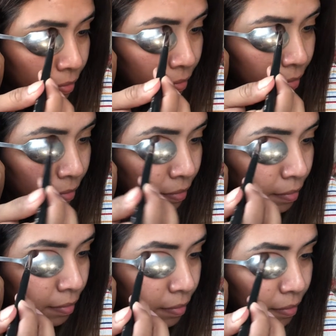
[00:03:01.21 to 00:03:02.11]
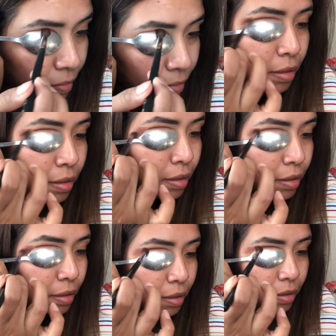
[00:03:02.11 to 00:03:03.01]

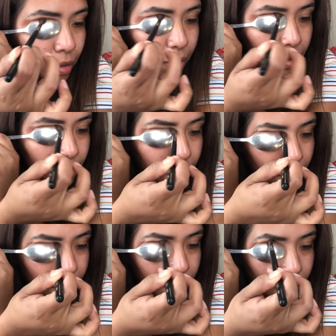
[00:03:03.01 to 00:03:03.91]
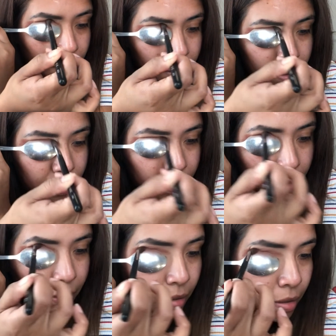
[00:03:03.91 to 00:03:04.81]

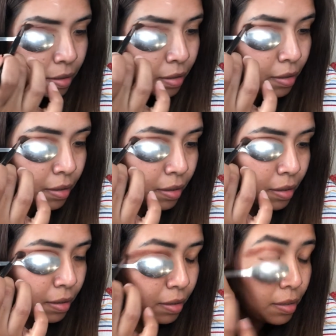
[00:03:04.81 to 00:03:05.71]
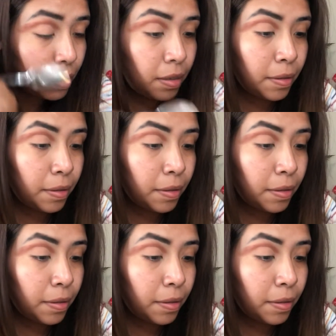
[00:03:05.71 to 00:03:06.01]
[no speech]